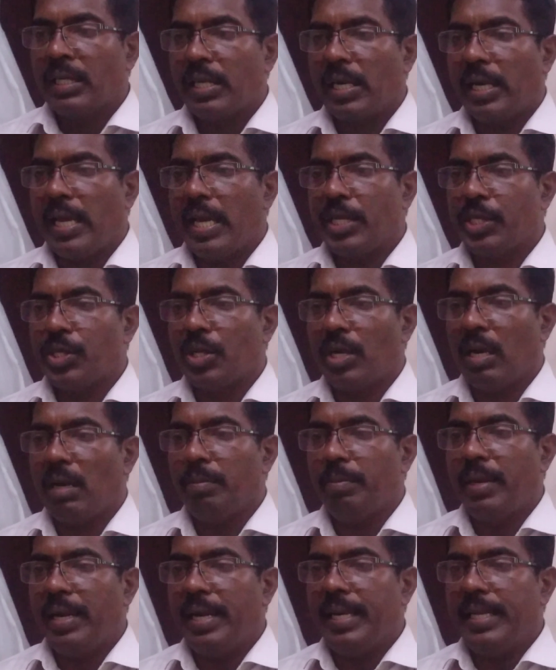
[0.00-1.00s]

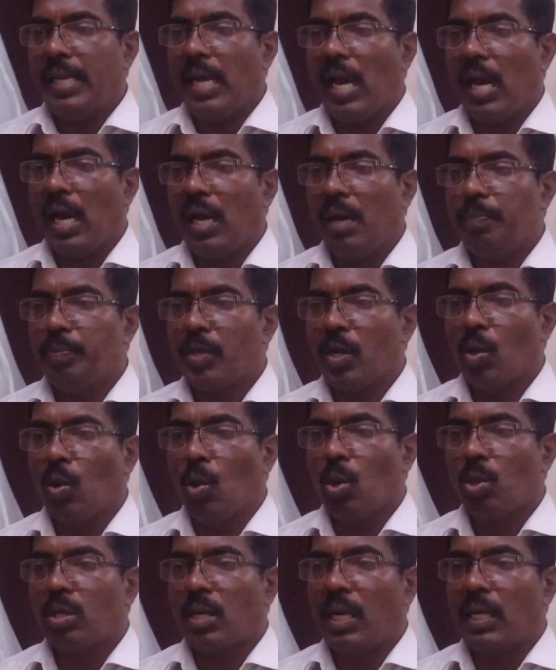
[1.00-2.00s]
traditional media,
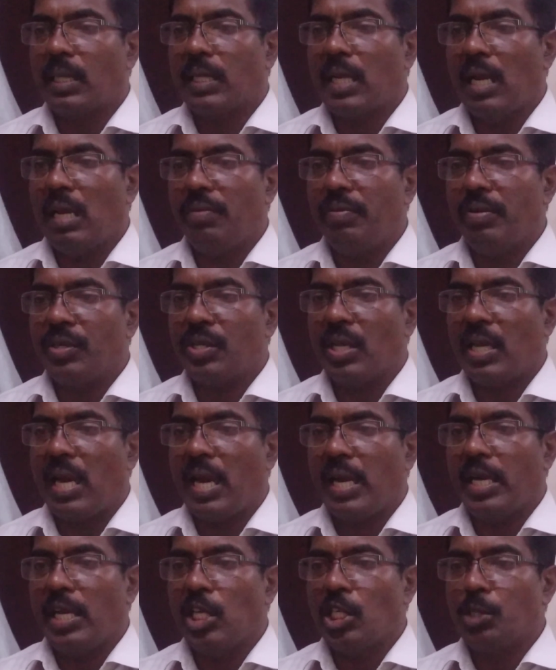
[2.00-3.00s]
local television
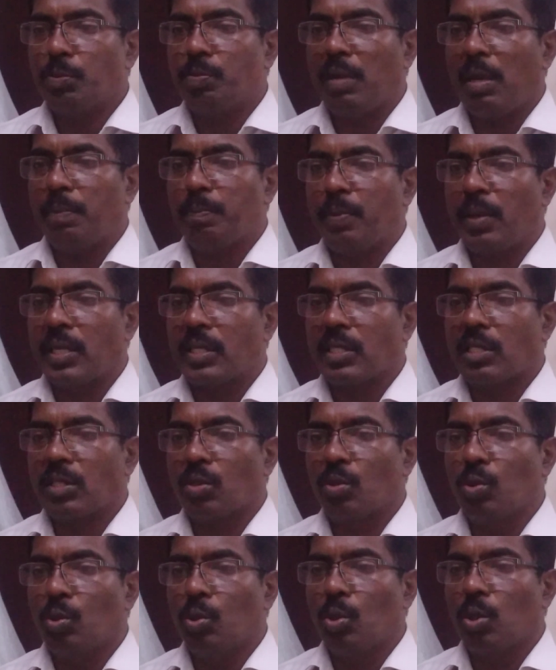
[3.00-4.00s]
and
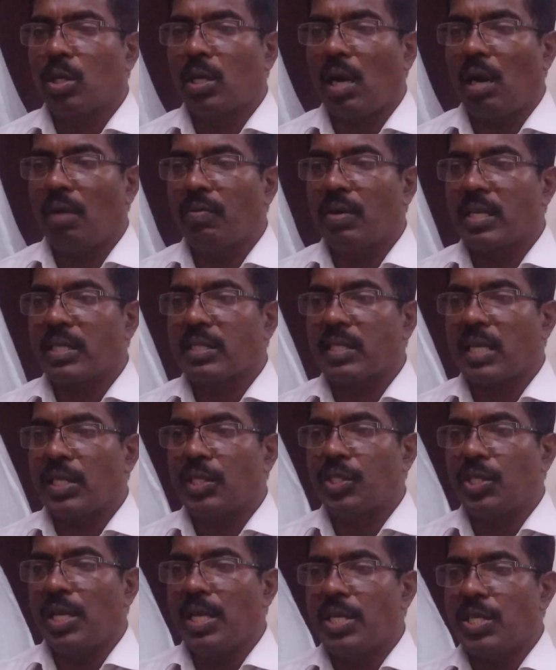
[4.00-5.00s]
newspapers who cover
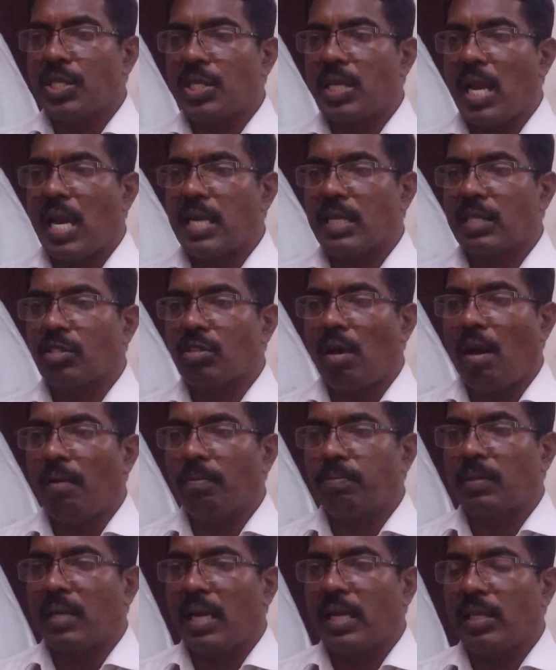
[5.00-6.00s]
such incidents
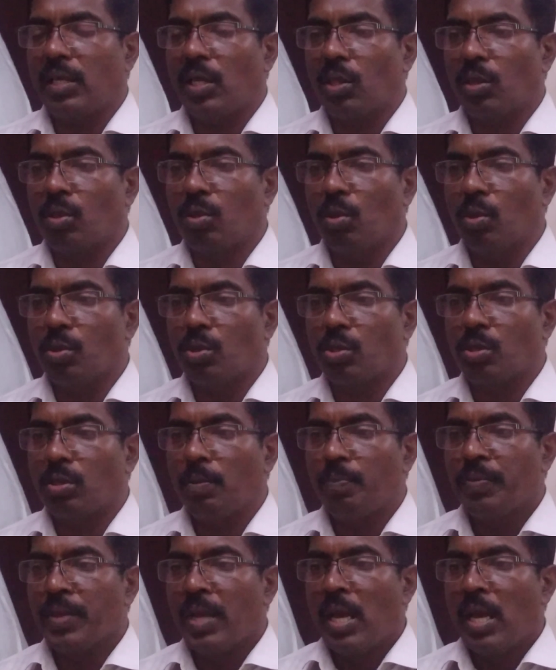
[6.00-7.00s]
often ethos,